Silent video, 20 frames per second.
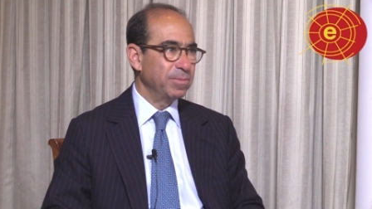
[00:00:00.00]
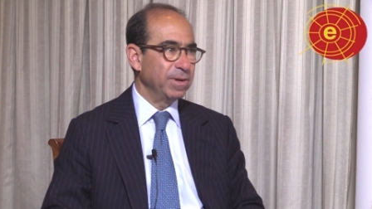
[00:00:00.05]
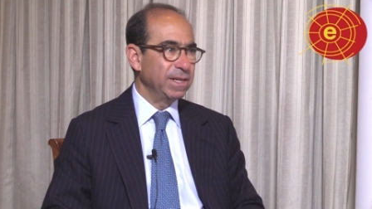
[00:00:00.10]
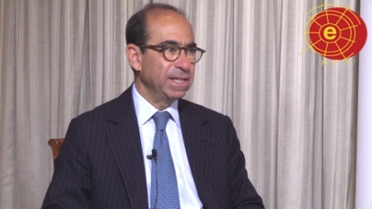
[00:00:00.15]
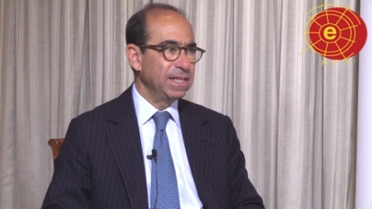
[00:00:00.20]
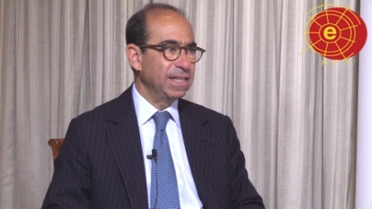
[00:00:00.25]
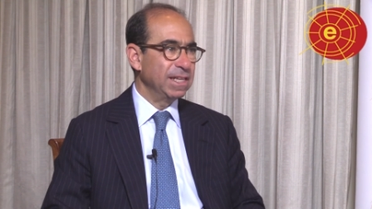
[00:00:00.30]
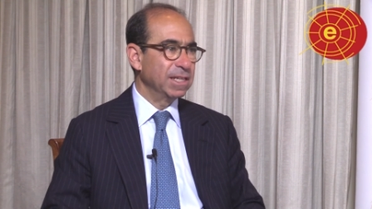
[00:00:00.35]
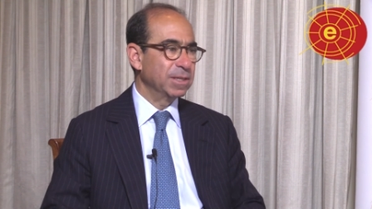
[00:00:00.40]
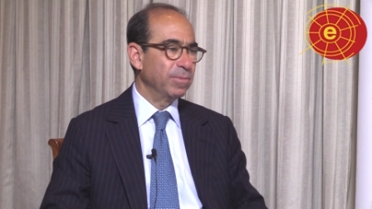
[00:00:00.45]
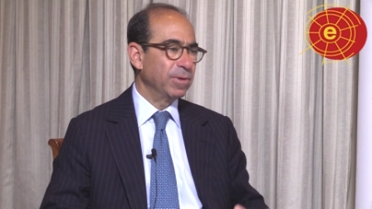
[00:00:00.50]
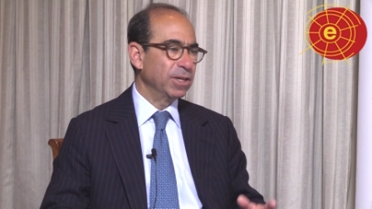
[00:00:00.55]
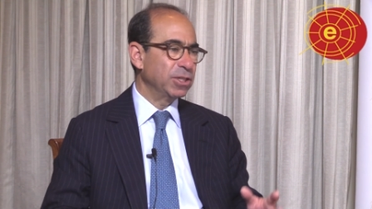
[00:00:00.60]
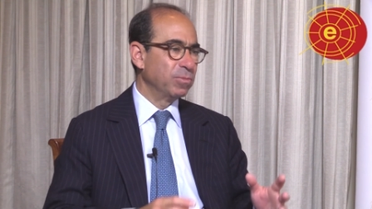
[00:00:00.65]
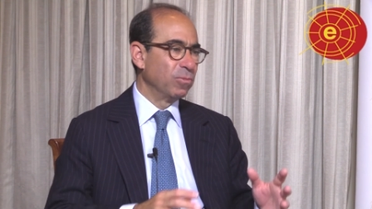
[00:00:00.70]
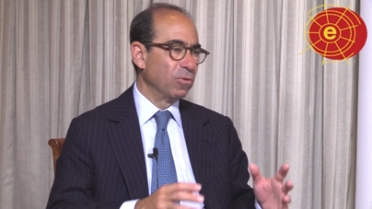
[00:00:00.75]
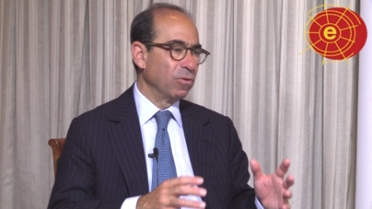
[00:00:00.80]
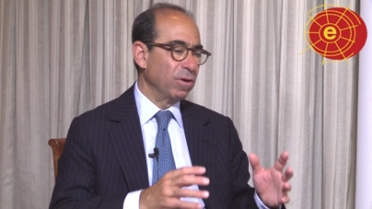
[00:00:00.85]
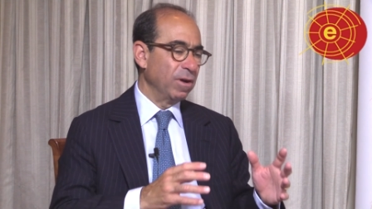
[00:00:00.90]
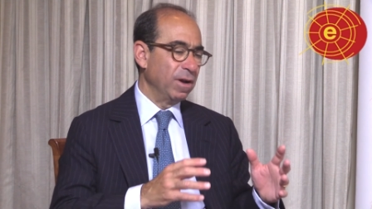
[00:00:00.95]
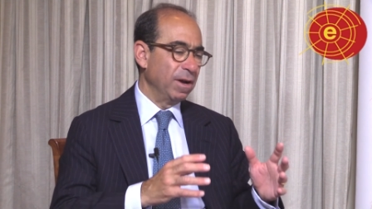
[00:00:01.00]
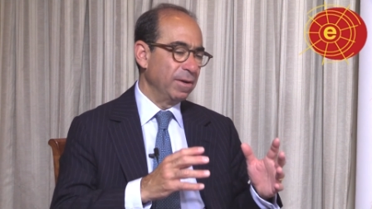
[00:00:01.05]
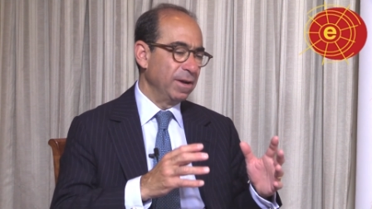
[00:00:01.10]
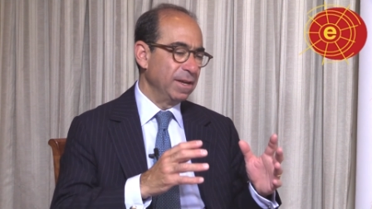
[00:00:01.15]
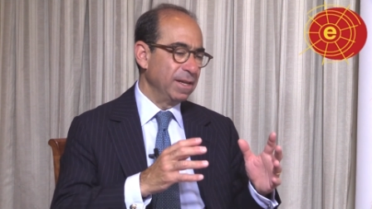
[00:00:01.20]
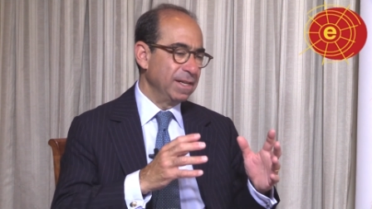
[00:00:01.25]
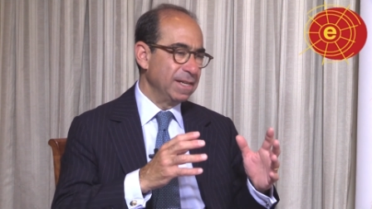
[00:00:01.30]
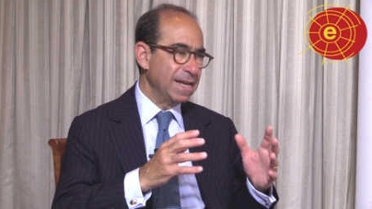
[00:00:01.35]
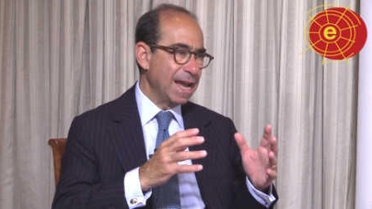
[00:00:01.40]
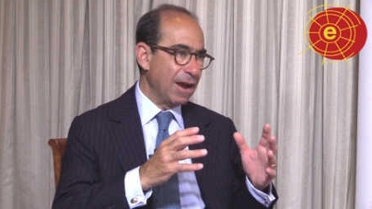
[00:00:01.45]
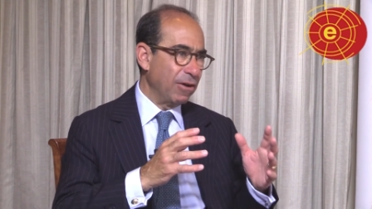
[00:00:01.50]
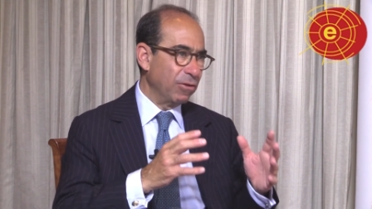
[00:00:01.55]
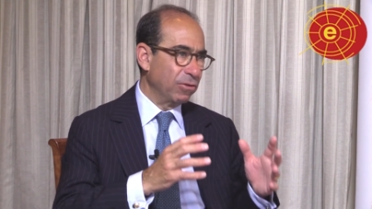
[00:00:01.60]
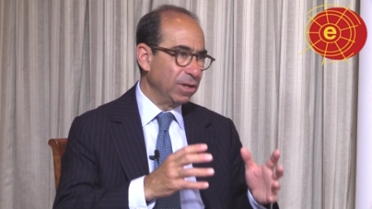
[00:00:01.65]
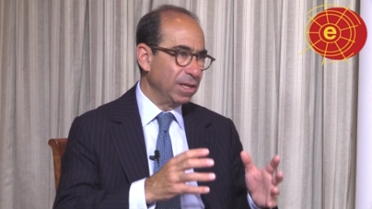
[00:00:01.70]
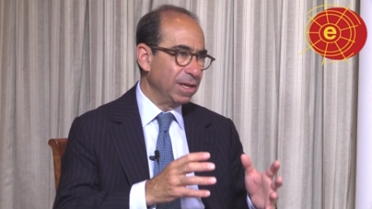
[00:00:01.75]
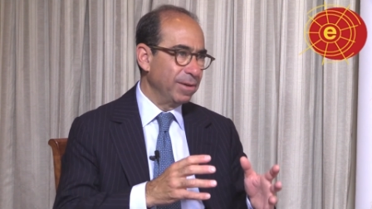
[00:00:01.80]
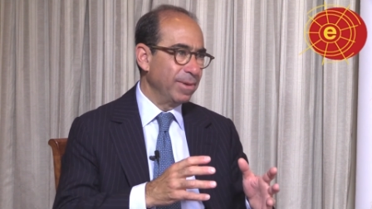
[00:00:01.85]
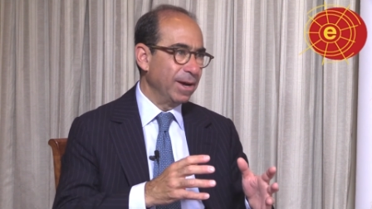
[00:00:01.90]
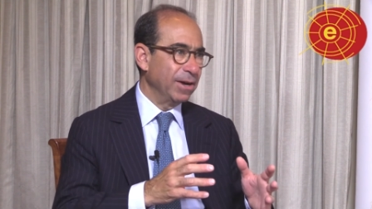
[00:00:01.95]
but he thinks much more
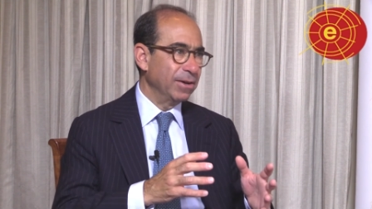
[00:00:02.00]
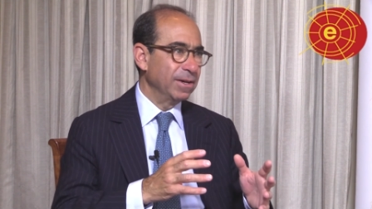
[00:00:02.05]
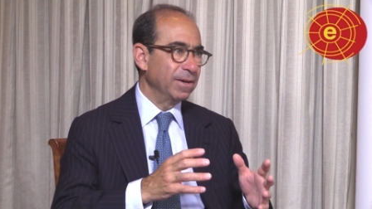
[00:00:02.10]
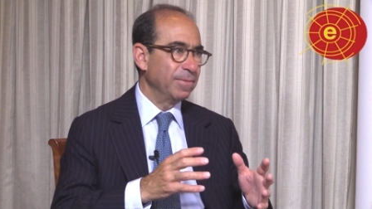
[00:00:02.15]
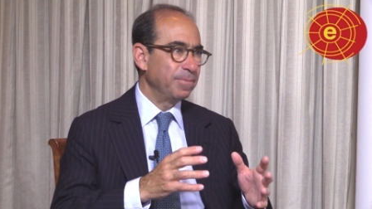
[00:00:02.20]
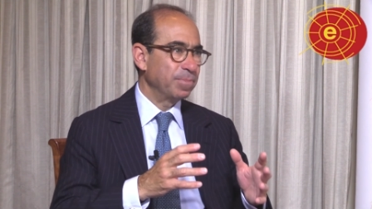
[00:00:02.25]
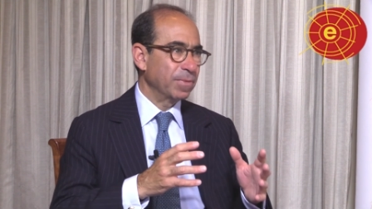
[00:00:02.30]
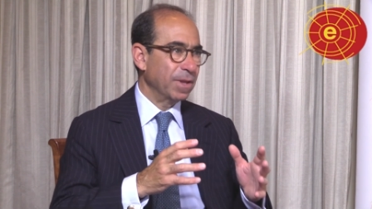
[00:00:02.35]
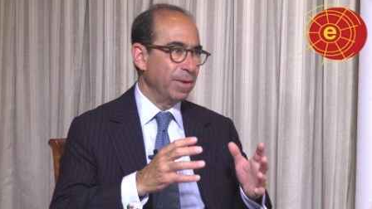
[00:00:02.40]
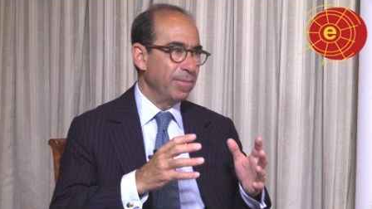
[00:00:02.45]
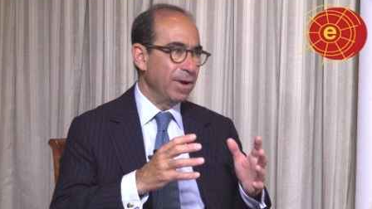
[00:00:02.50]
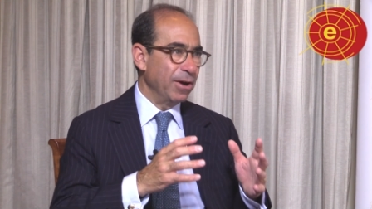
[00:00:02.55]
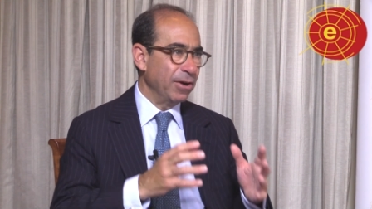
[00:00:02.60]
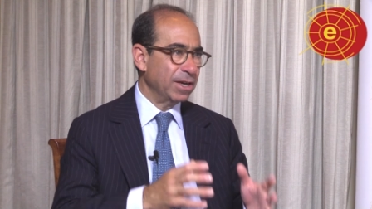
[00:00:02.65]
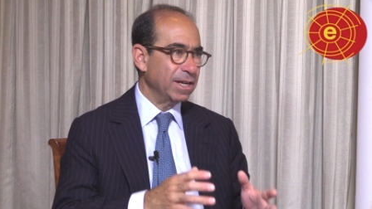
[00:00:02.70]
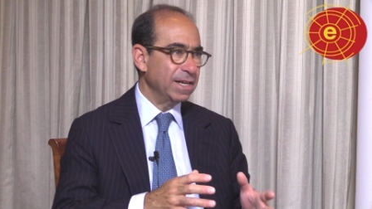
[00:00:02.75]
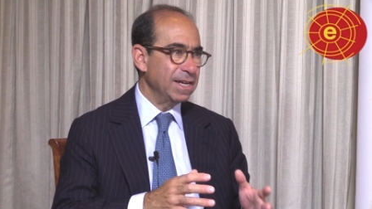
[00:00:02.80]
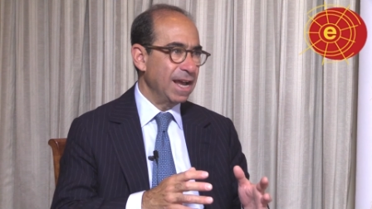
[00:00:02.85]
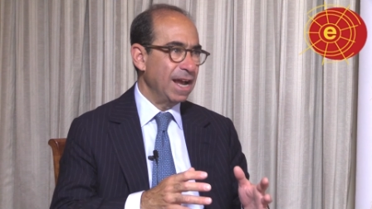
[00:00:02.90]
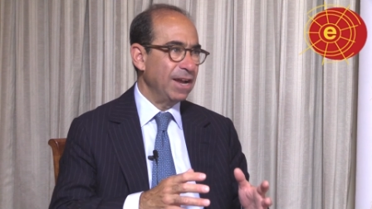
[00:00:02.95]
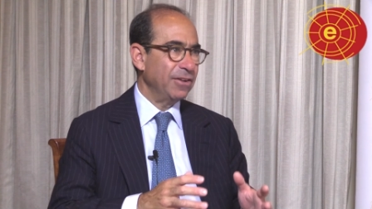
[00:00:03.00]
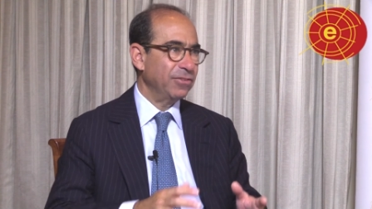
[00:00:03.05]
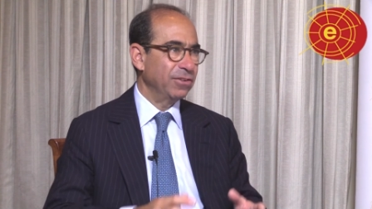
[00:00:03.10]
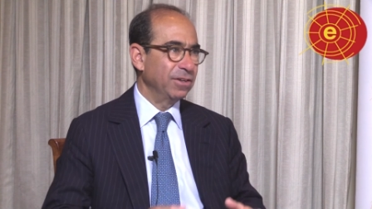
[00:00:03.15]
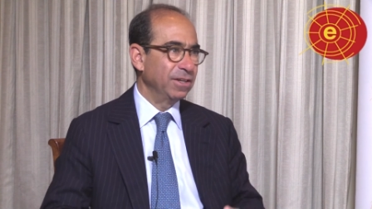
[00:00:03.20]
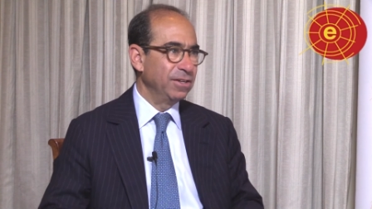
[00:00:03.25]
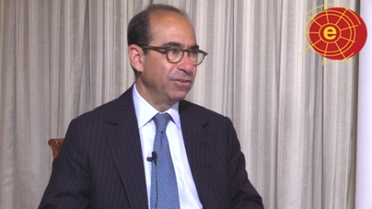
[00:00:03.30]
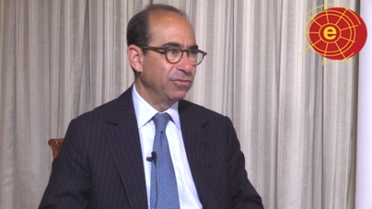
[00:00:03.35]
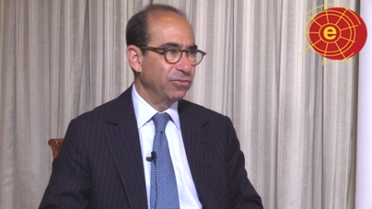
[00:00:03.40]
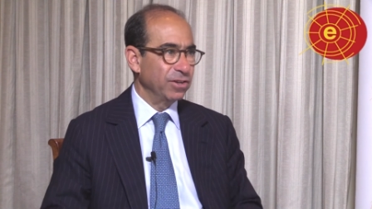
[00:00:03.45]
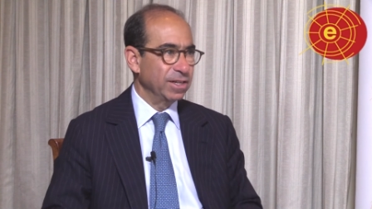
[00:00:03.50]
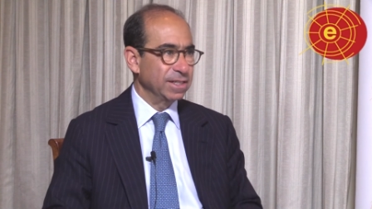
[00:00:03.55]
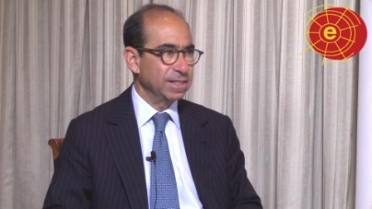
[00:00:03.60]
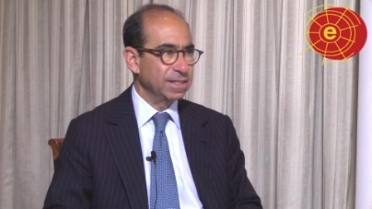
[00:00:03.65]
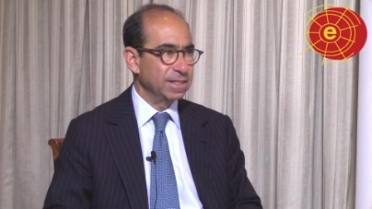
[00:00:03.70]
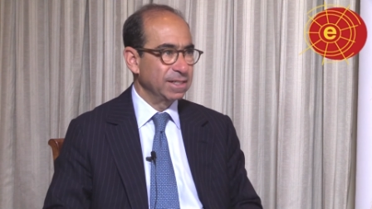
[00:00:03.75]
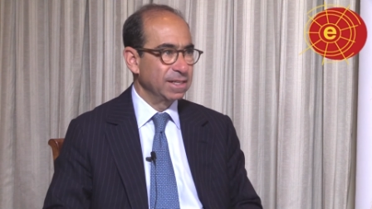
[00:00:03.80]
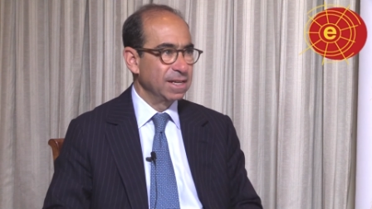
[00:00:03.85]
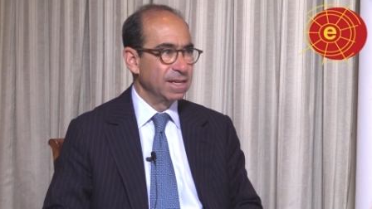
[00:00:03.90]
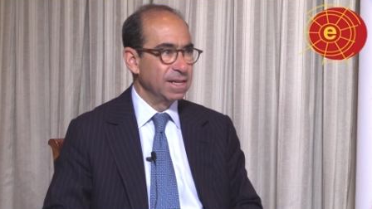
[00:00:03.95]
narrowly about American national
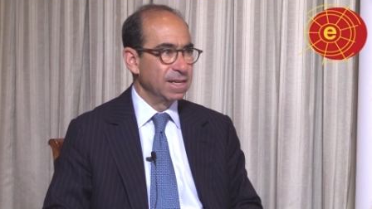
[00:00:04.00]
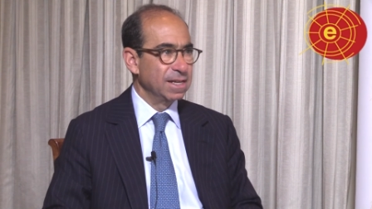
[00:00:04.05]
interest